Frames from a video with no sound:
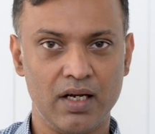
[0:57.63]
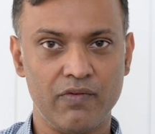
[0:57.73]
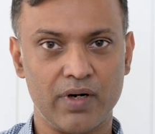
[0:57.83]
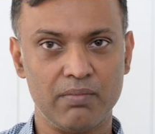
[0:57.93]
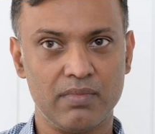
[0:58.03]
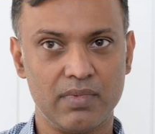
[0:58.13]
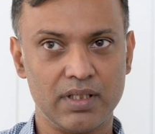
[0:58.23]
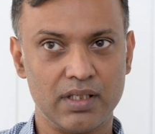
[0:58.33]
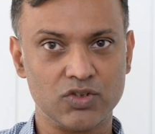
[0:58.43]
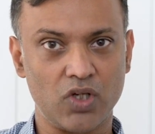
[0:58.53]
From
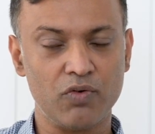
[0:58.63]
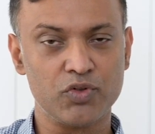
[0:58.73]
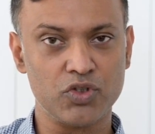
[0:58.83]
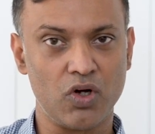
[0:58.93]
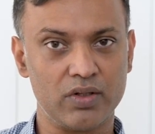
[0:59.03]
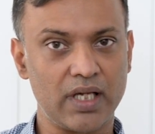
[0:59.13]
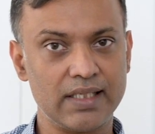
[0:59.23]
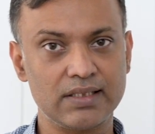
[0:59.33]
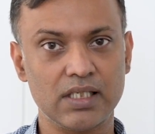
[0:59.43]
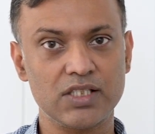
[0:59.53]
the south to north, I
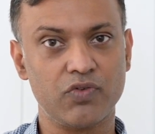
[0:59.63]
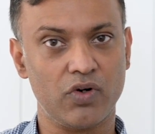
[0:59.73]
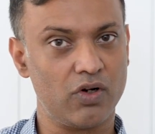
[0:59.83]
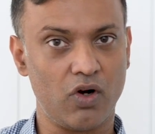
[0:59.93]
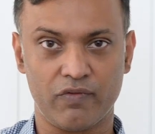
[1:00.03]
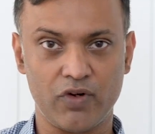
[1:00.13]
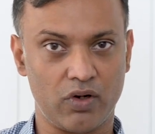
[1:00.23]
searched for a lot of